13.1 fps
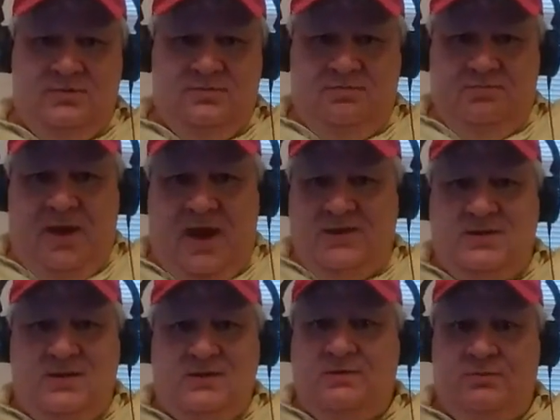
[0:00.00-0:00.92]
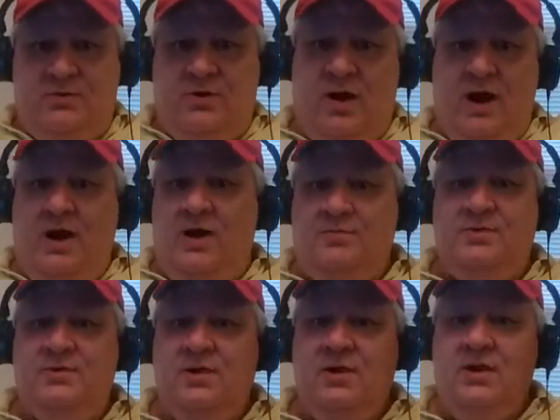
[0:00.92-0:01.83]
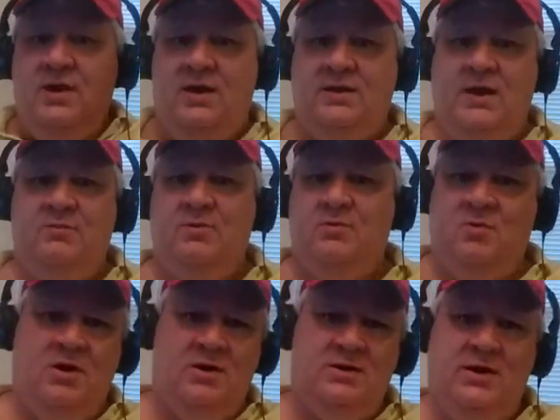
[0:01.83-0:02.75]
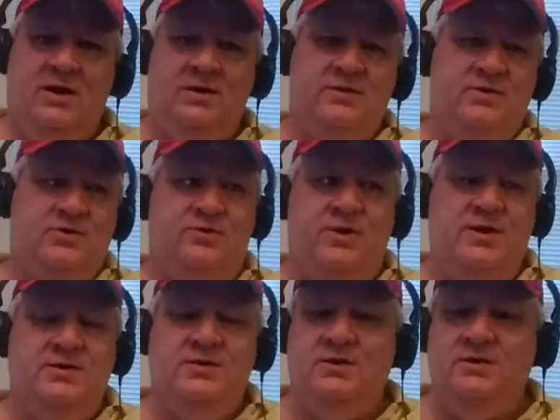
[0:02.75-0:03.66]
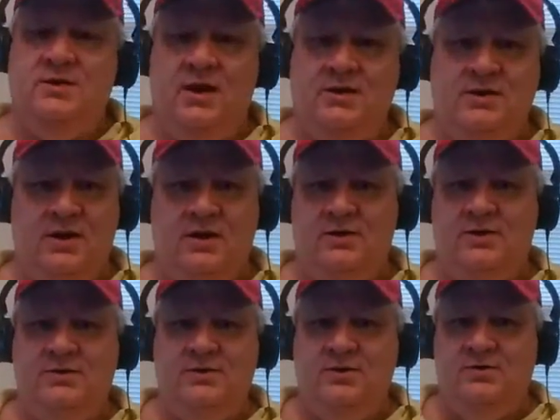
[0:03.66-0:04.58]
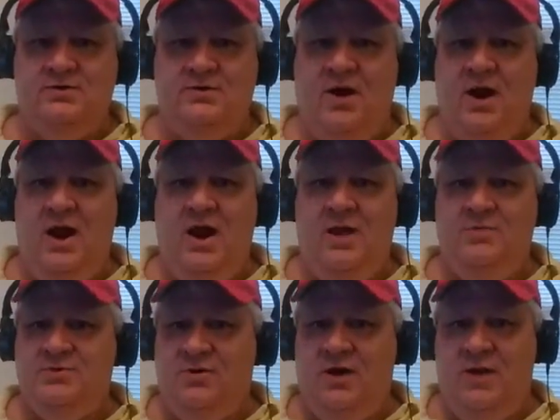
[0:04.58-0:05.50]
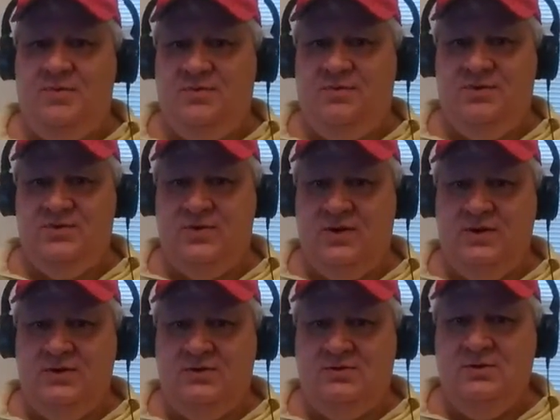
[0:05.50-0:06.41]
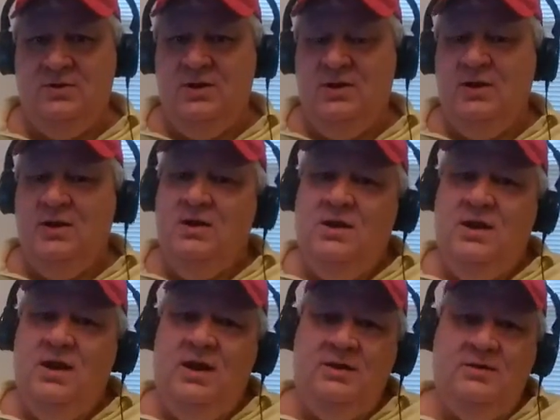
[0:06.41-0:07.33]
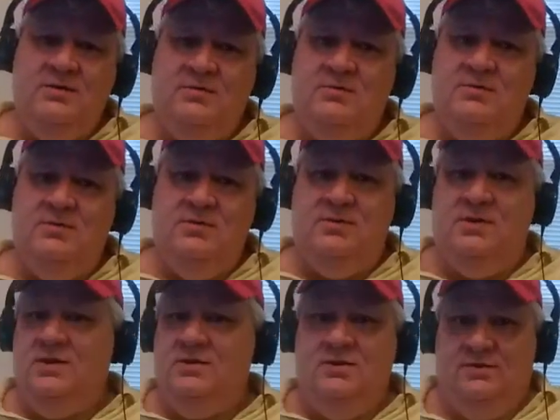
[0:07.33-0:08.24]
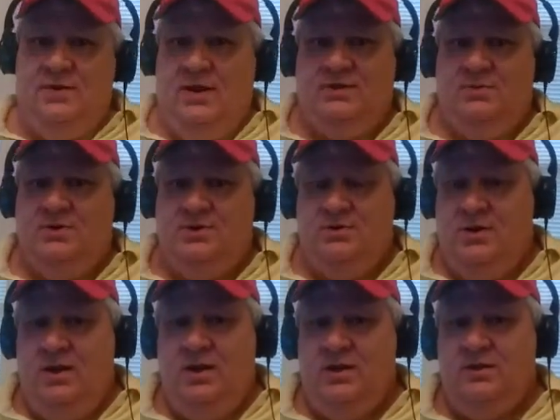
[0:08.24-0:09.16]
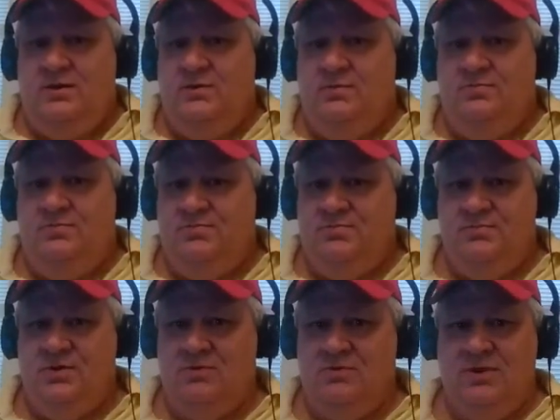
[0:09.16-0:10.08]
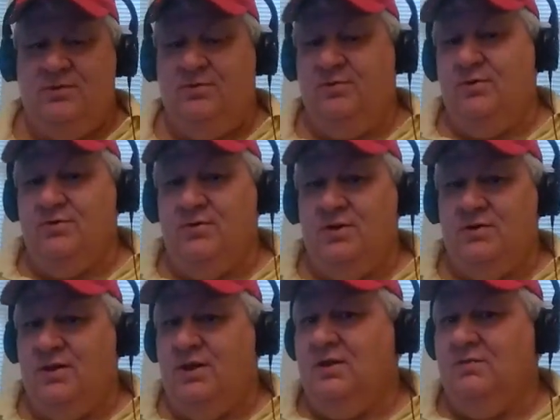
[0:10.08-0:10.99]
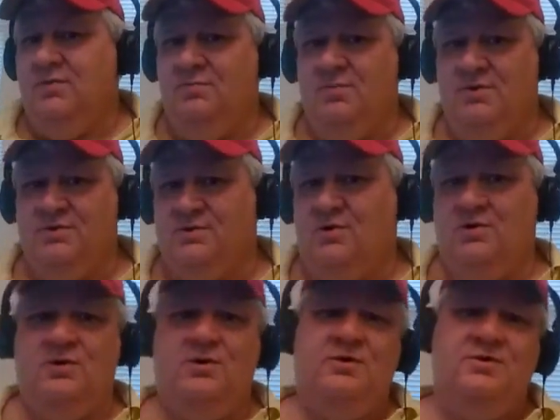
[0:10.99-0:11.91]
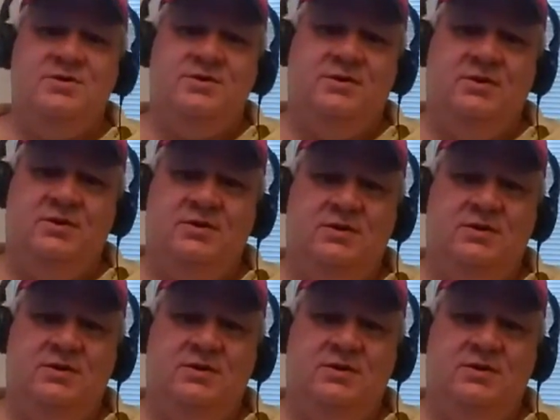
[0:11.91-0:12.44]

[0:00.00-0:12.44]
baskets of crabs, and they would walk down the streets and yelling, crabs for sale. And, that's what you did. You went through. You think of the bazaars, the